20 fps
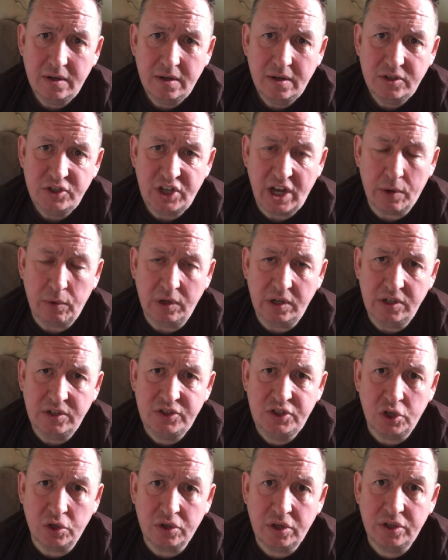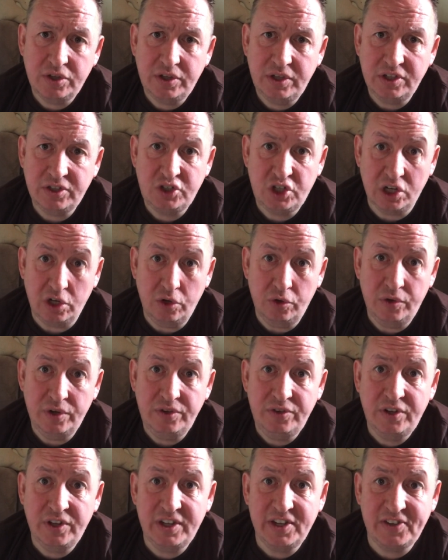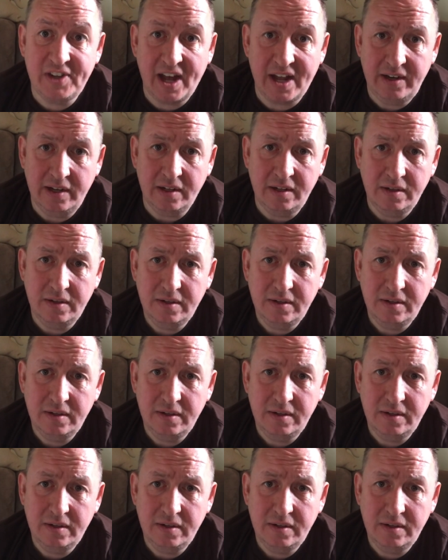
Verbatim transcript: Gerald took the children to the tunnel.